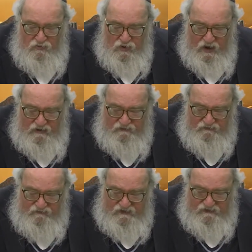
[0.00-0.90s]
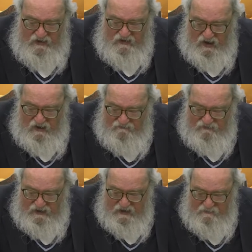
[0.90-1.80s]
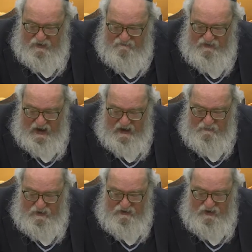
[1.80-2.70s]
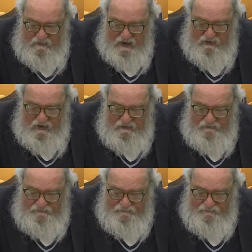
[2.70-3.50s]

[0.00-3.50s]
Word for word: Reish v'zanav kipa v'yadman yaimechad.